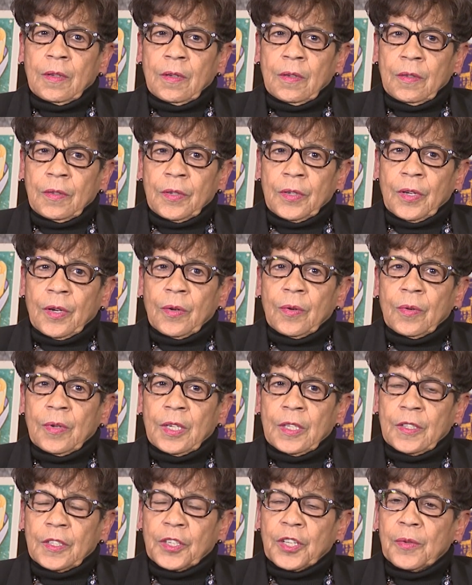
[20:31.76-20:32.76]
you know,
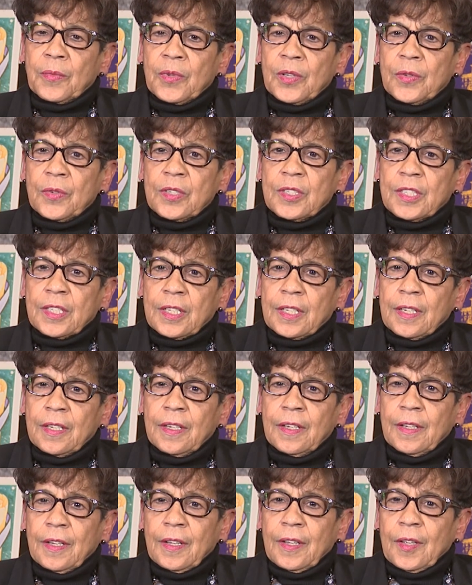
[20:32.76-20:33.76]
in the community
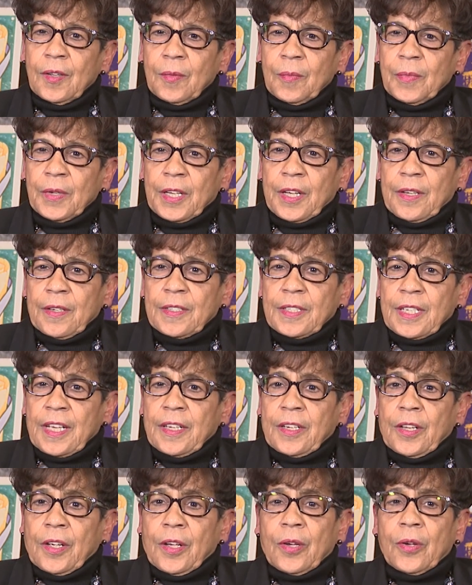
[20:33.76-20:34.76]
because I
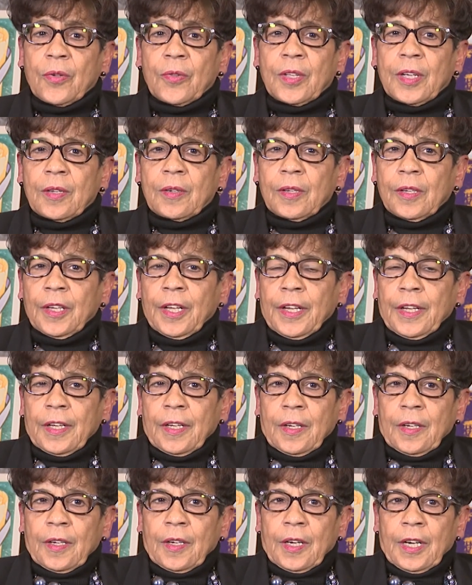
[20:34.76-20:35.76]
know that
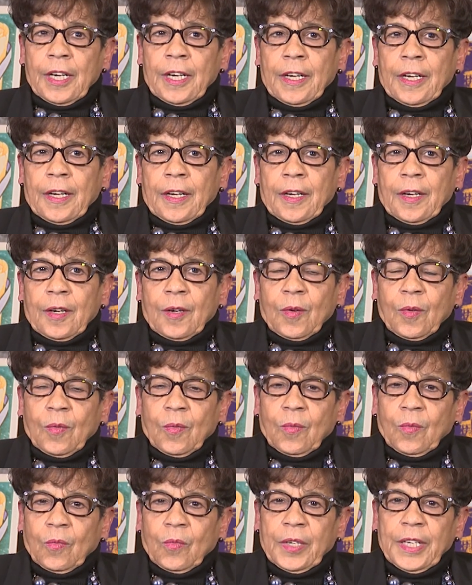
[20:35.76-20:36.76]
uh,
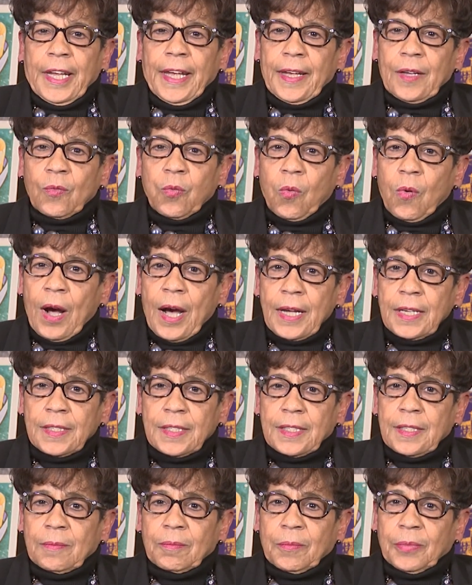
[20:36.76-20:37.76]
we had
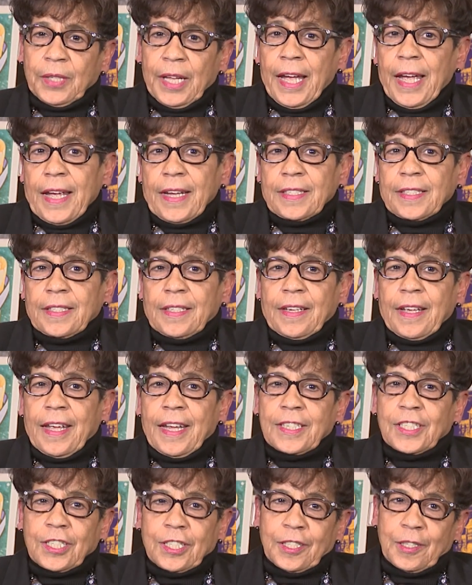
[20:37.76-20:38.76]
whites and blacks that
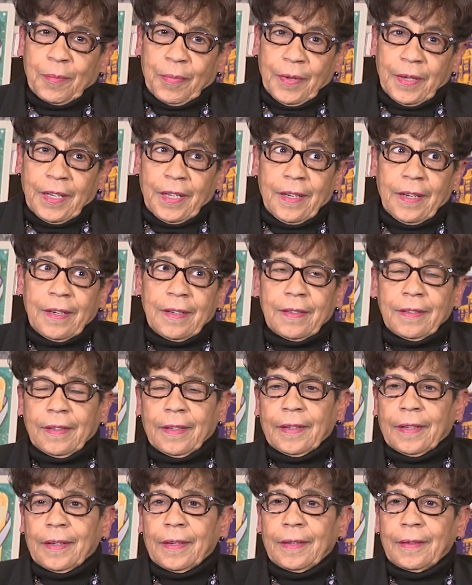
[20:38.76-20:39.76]
actually played
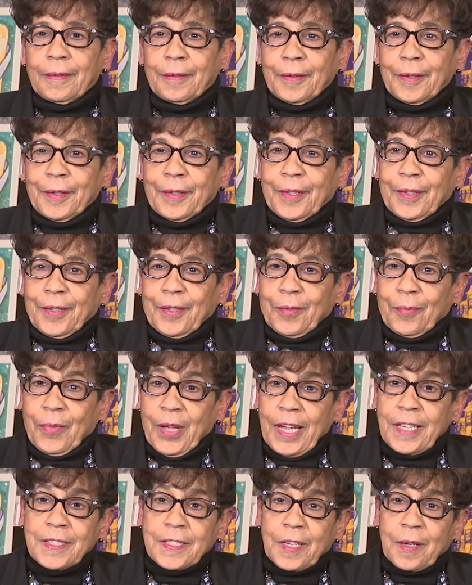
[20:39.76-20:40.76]
uh,
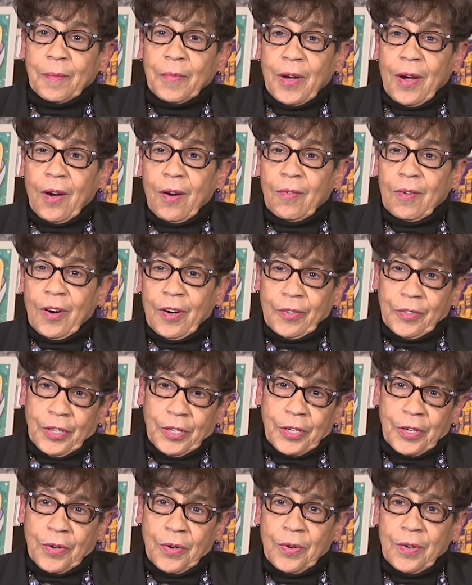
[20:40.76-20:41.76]
basketball on
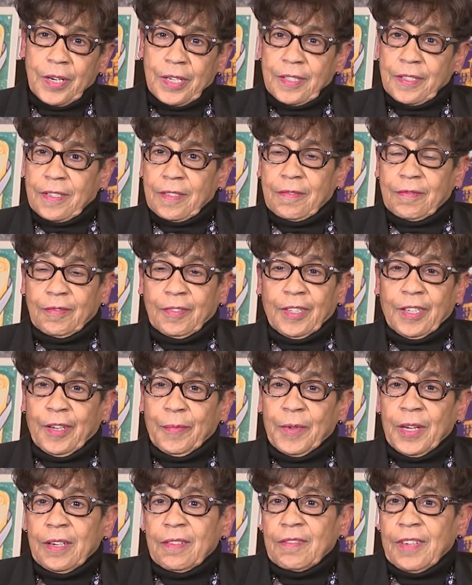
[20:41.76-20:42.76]
our courts. I
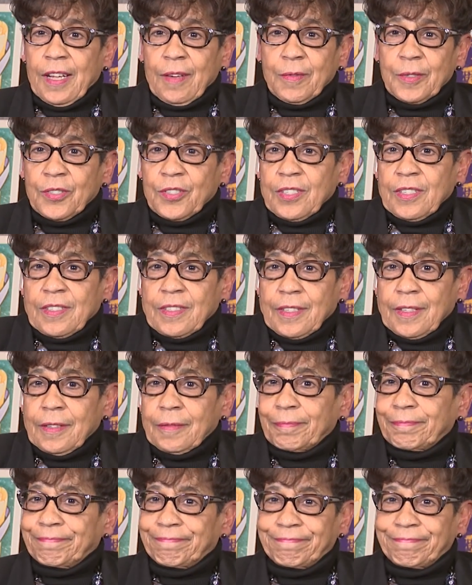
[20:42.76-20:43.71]
mean, that was just a